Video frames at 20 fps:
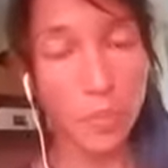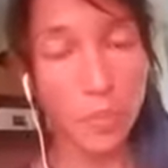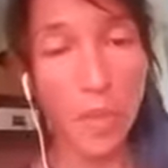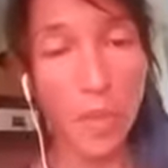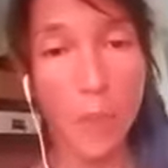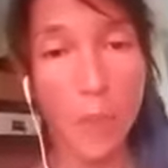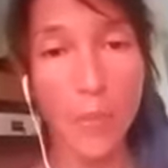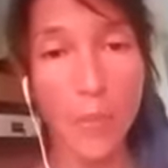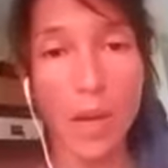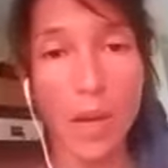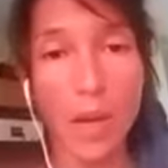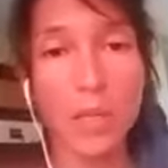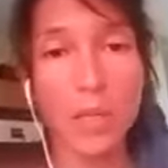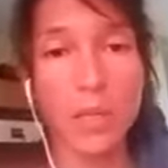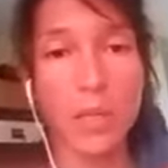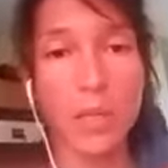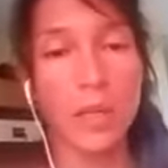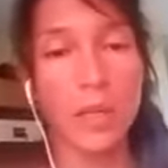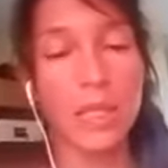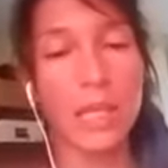because
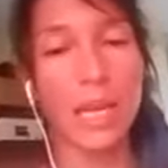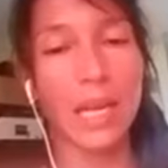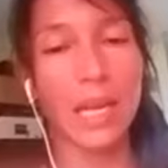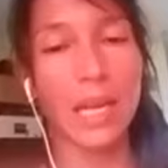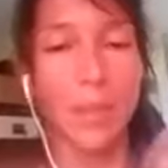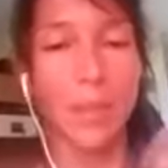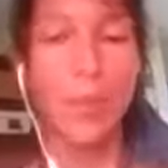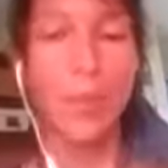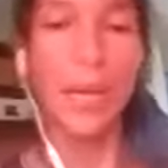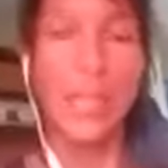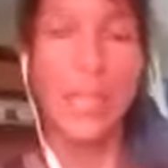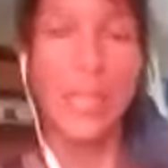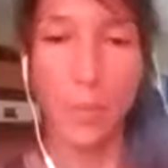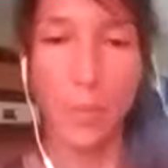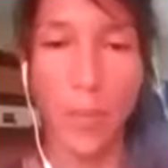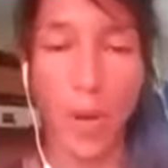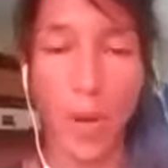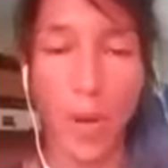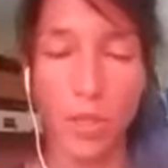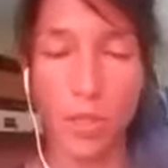there is like a basic
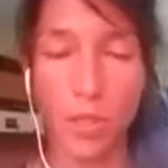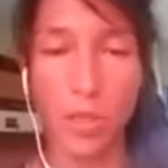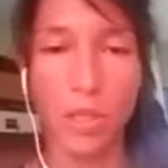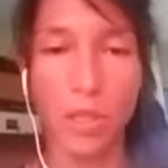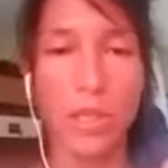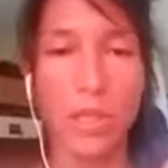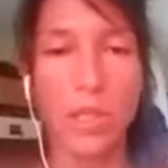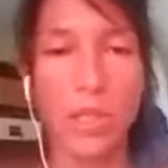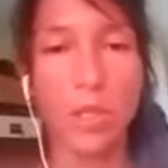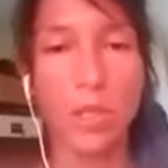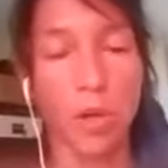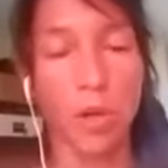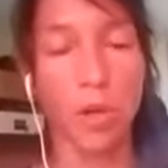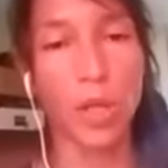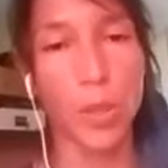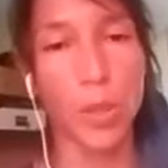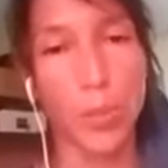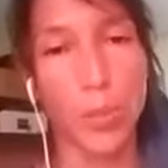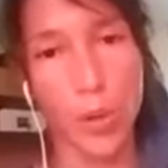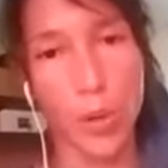posture that's called
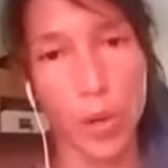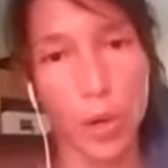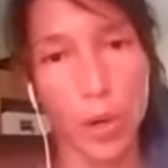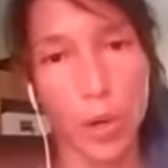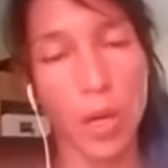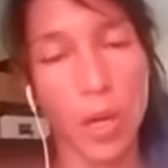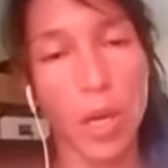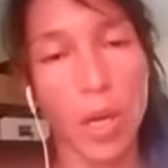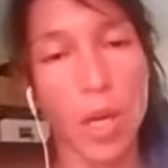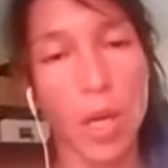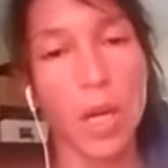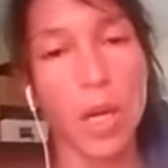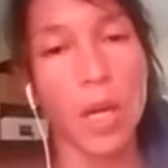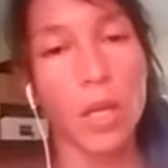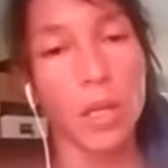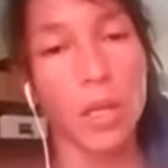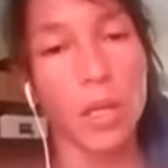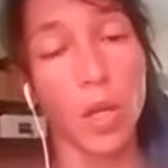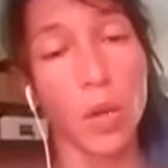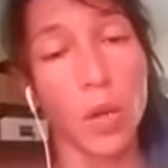the bear.
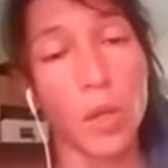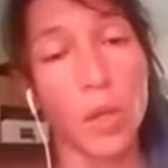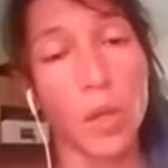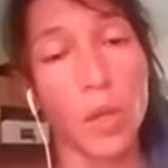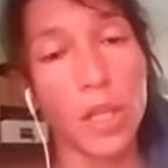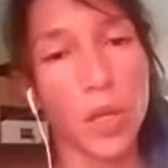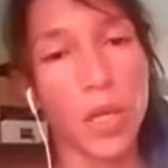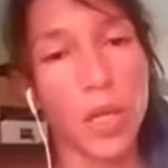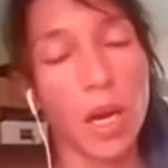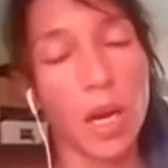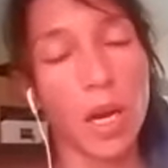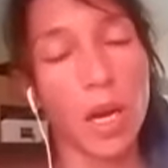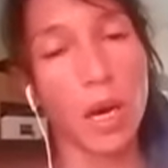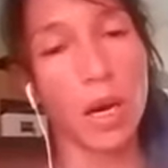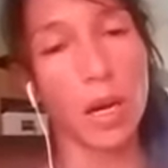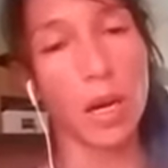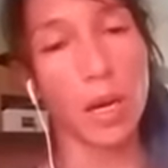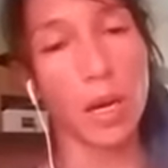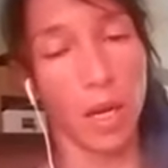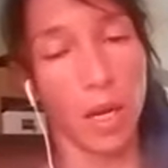You literally
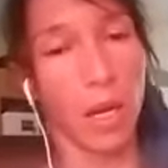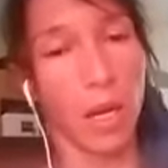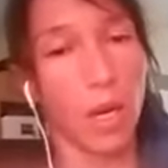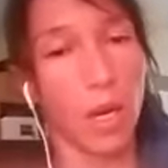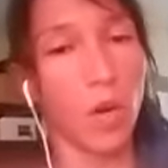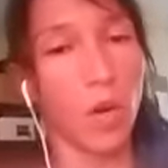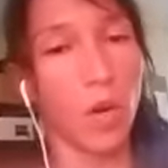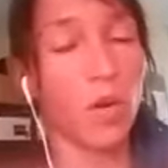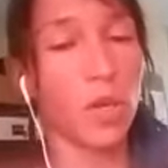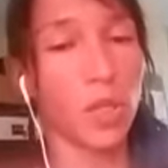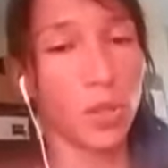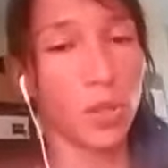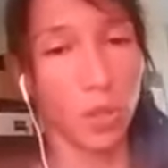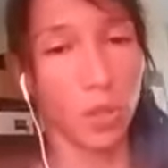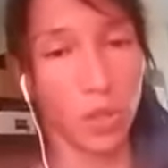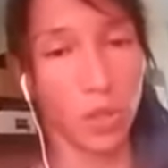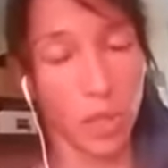are in an horizontal